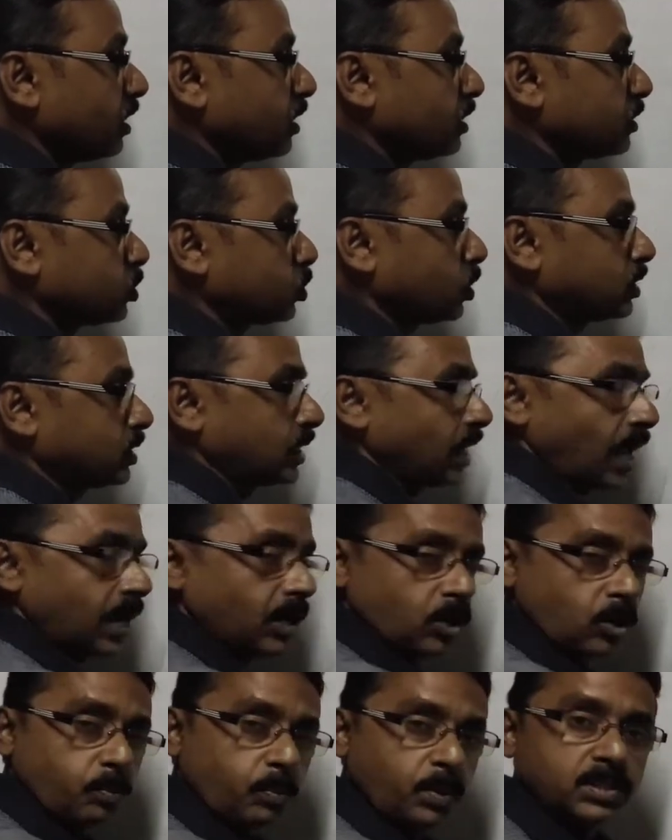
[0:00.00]
So 10
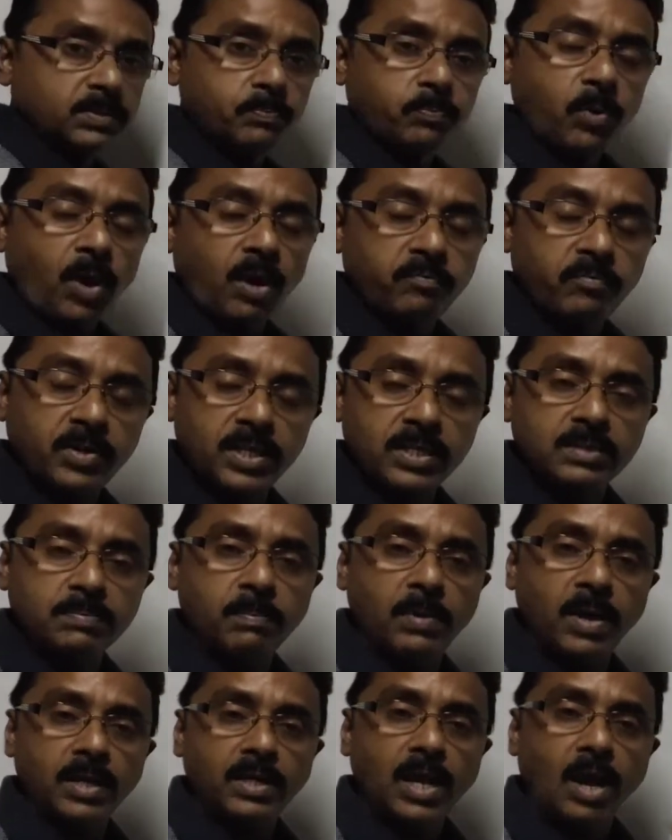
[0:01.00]
rupees profit is
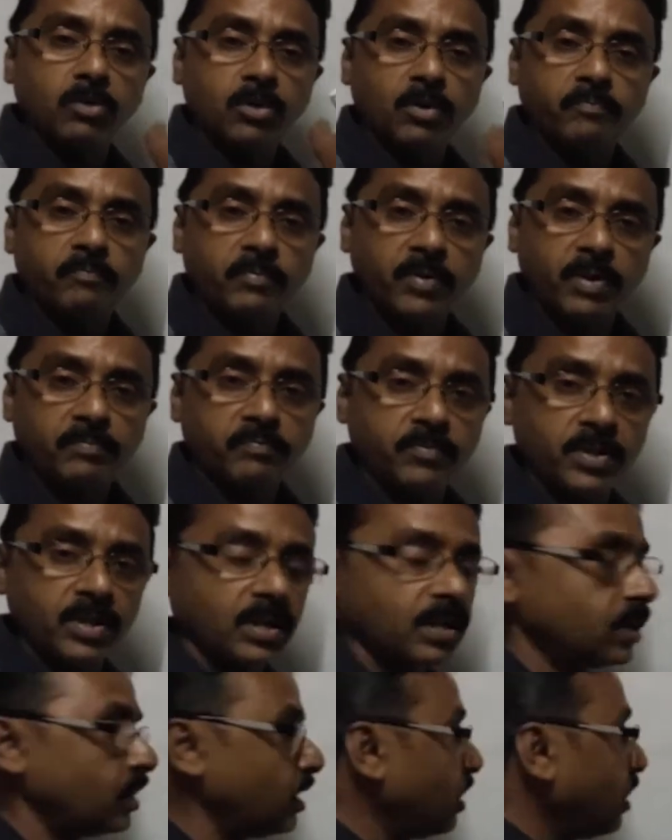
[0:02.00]
made out of
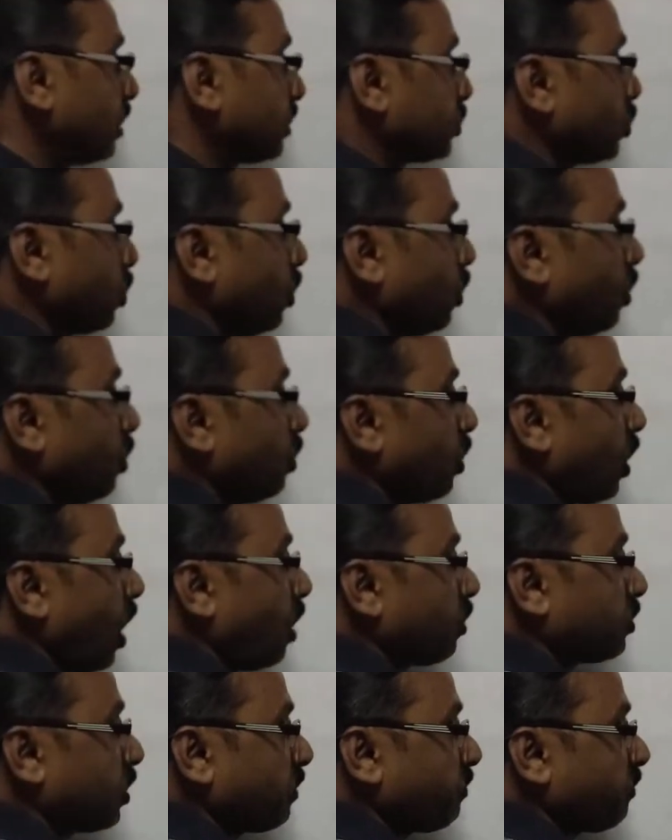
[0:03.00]
50. So
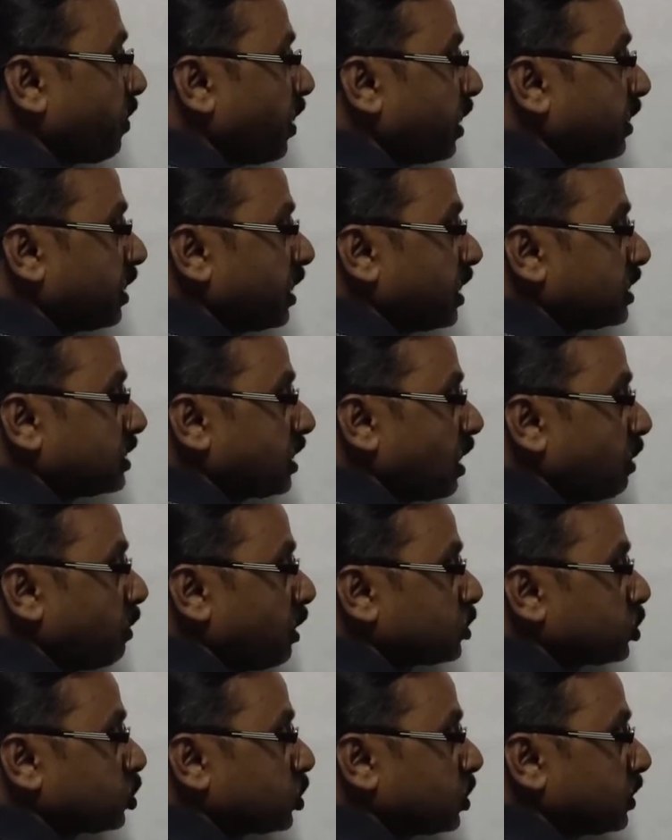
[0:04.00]
out of 100 is how
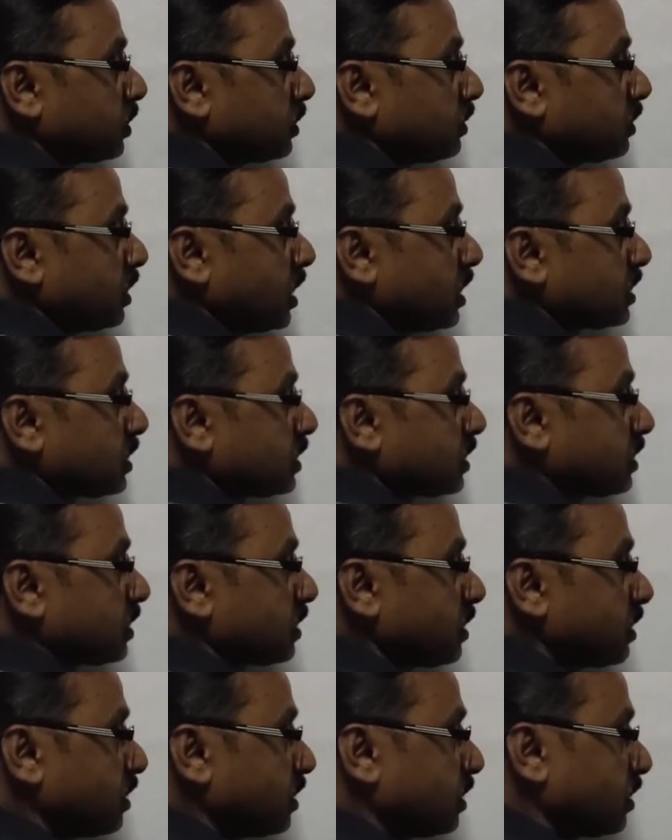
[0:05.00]
much? This.
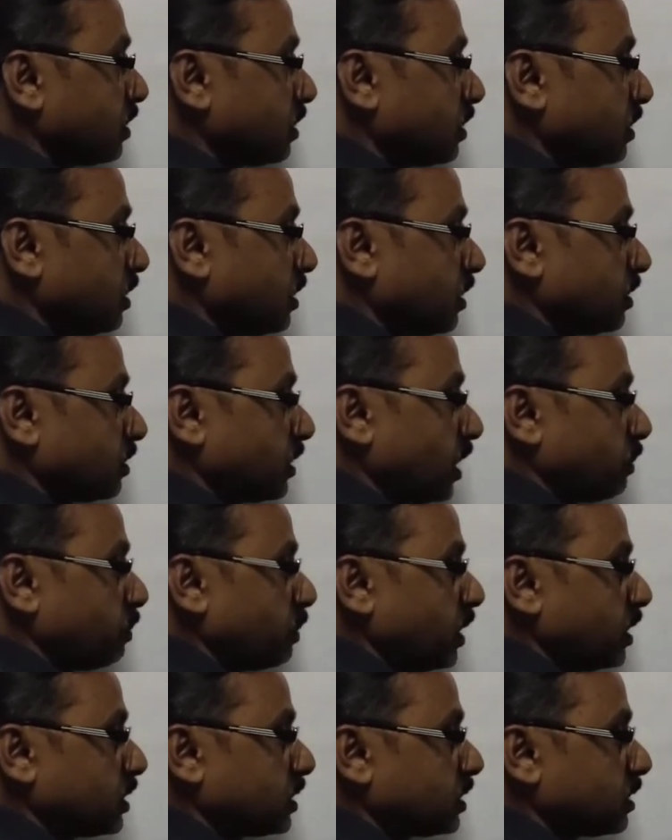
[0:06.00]
That
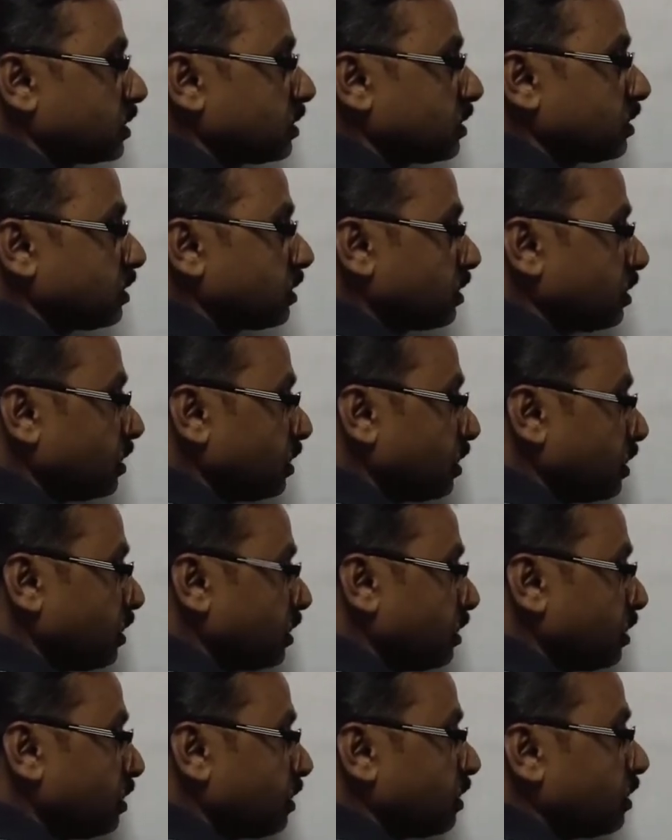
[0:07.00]
means
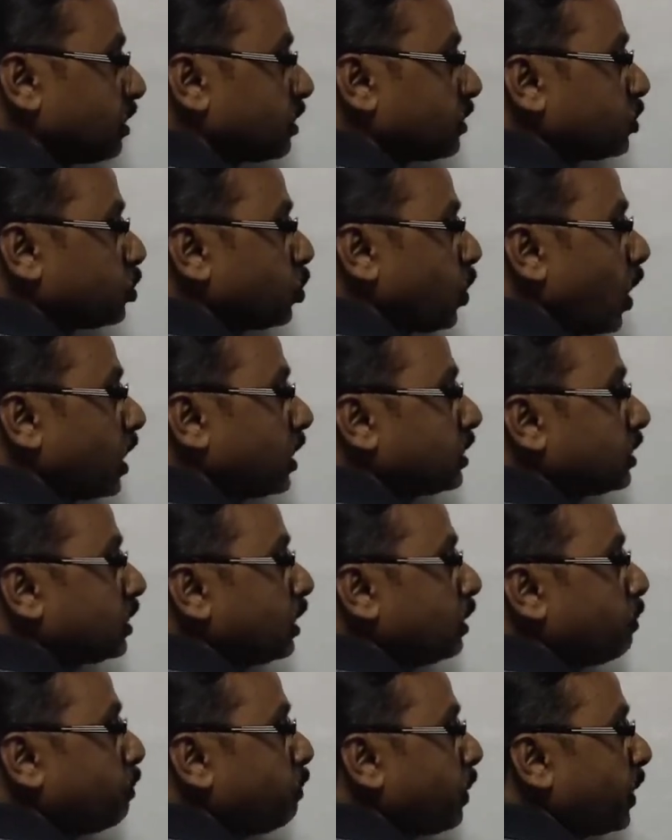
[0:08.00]

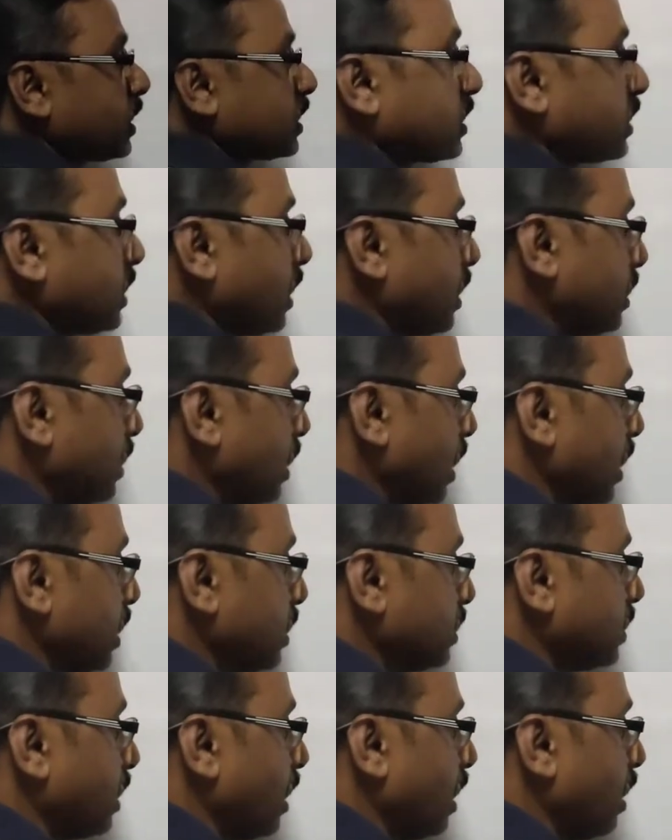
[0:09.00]
20%
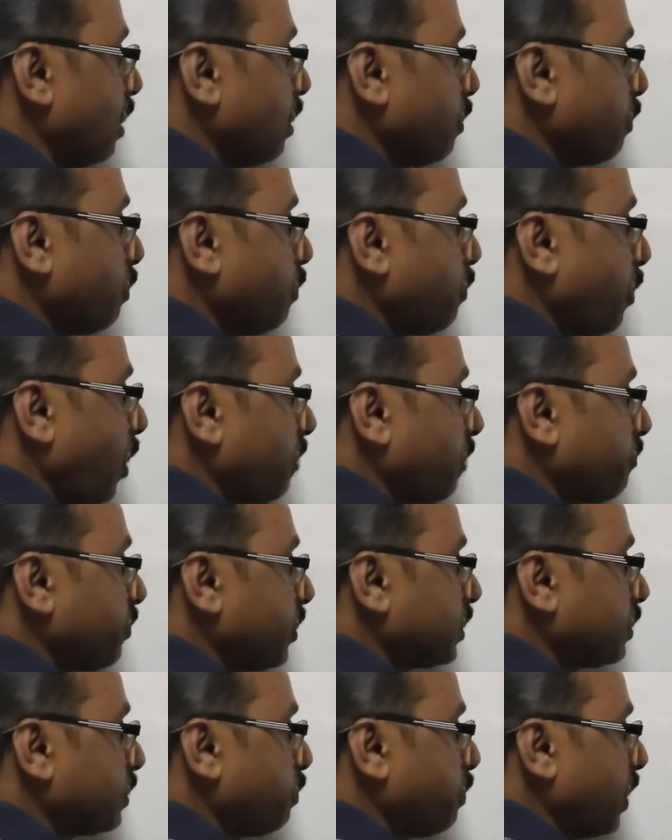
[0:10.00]
is the
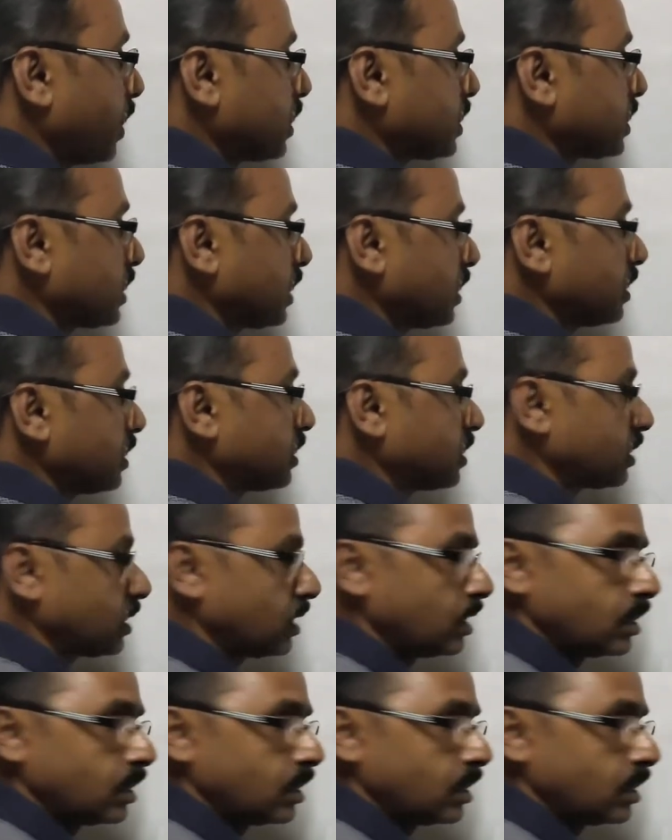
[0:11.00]
profit percent.